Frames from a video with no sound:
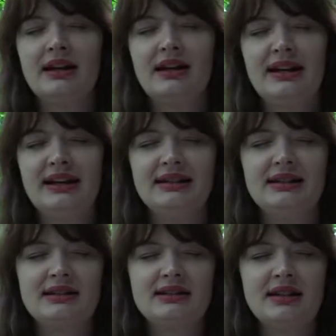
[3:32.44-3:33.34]

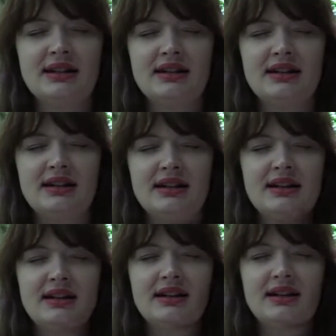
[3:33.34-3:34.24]
And
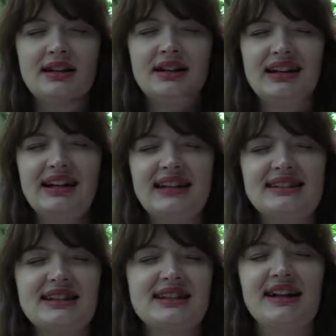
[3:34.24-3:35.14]
it's
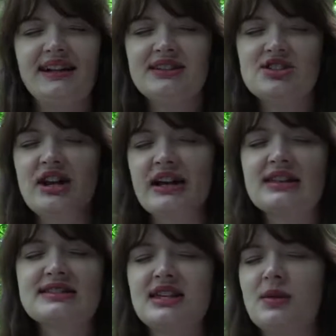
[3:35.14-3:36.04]
like Gaia just kind of
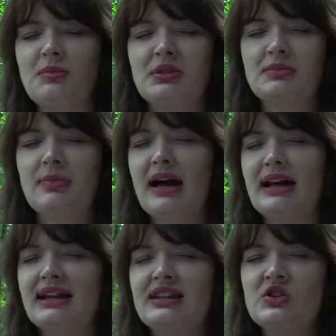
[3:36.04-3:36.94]
seeps
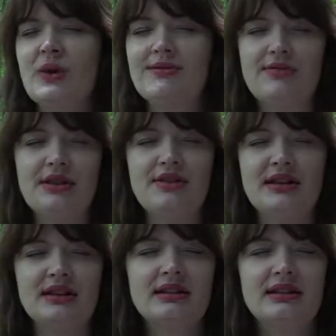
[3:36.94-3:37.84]
back into
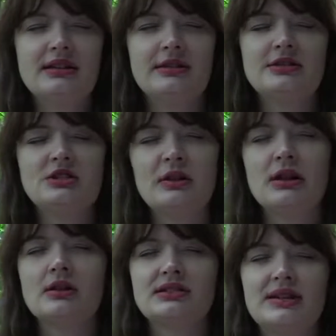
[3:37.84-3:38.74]
everything that she's been
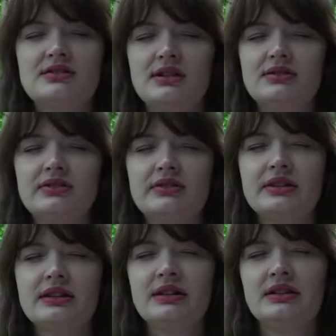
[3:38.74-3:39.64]
locked out of.
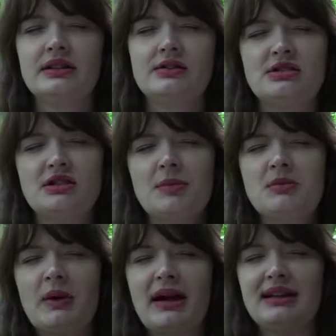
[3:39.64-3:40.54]
You know, she comes
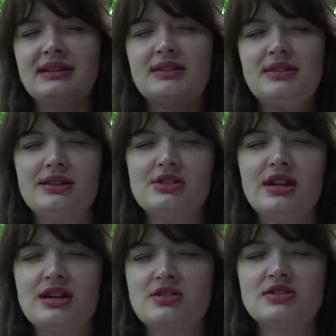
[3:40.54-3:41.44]
back into the
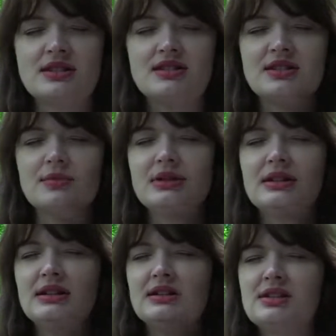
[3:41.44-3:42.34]
education system.
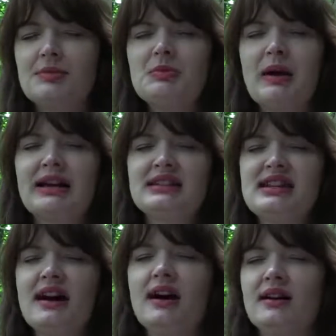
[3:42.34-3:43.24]
She comes back into
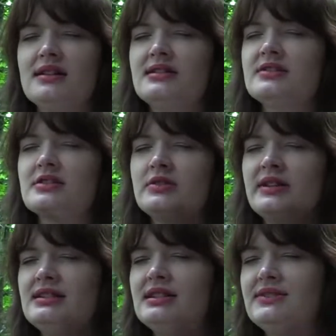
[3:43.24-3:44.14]
art, into
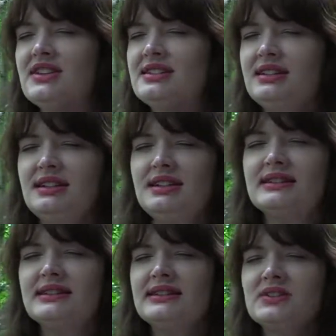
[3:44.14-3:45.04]
creativity,
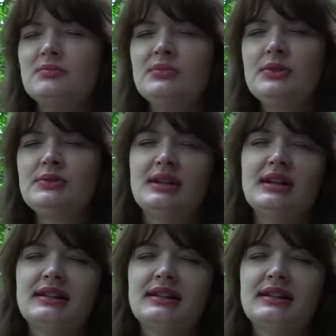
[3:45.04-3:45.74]
into music.